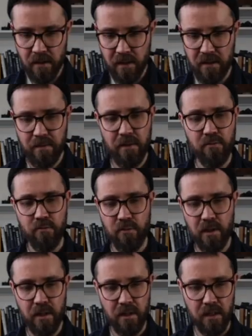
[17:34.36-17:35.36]
That's gonna be
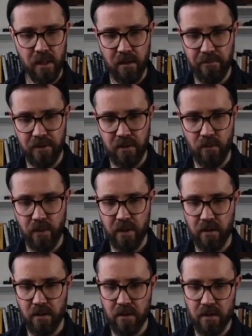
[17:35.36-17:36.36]
really comfy to
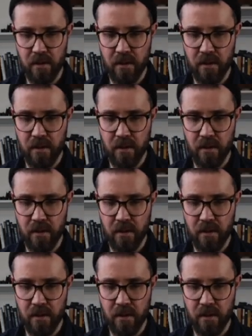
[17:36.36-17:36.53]
wear.